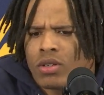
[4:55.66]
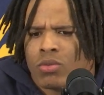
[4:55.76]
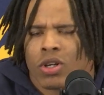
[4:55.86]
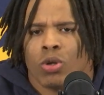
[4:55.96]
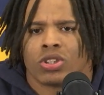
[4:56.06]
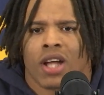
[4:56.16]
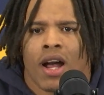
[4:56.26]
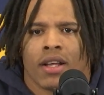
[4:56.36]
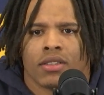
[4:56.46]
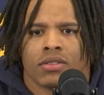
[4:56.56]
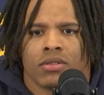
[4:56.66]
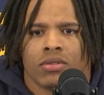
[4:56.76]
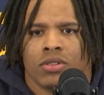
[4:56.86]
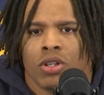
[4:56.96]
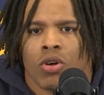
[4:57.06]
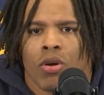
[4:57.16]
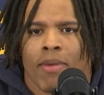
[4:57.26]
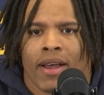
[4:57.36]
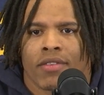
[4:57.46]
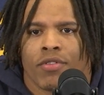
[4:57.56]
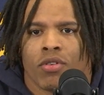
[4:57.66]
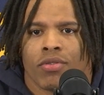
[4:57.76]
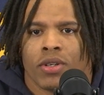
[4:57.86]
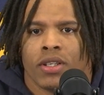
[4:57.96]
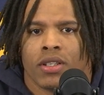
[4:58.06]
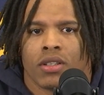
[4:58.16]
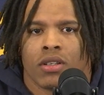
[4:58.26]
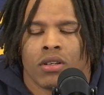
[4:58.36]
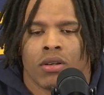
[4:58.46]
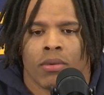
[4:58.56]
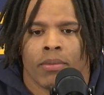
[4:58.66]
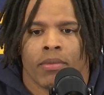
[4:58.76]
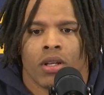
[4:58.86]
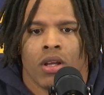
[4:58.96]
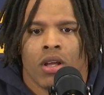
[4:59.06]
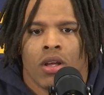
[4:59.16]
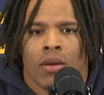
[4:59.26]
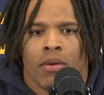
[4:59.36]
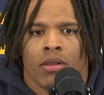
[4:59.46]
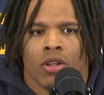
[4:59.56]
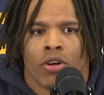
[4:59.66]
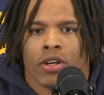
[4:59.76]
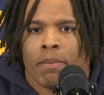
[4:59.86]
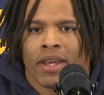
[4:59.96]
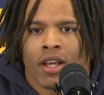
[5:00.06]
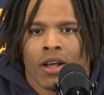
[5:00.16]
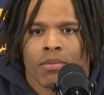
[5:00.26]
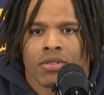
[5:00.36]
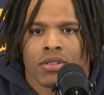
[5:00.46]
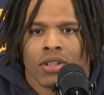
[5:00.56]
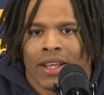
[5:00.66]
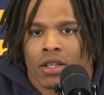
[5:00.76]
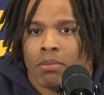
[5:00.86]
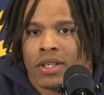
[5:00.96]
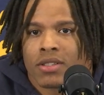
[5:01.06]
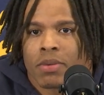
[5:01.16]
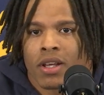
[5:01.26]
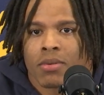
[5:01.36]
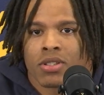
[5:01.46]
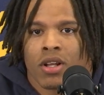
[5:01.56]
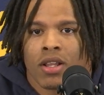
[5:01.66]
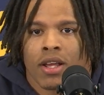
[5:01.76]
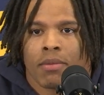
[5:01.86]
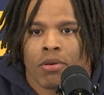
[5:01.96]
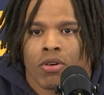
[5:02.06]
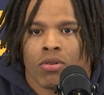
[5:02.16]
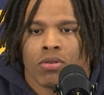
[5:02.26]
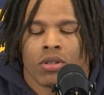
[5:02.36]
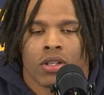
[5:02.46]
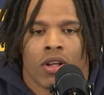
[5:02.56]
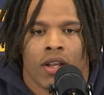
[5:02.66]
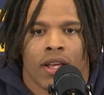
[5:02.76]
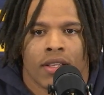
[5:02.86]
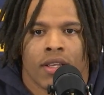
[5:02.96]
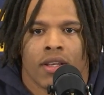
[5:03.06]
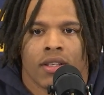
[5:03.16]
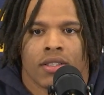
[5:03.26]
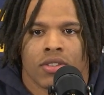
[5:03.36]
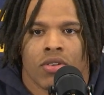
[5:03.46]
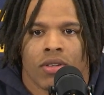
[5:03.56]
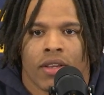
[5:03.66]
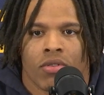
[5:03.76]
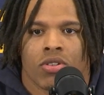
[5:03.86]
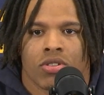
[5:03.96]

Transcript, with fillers: with Coach Scott, you know, going back and forth with it. Um, learning the pickups, like the blitz pickups and all that, the pro and all that. Yeah, it's going like real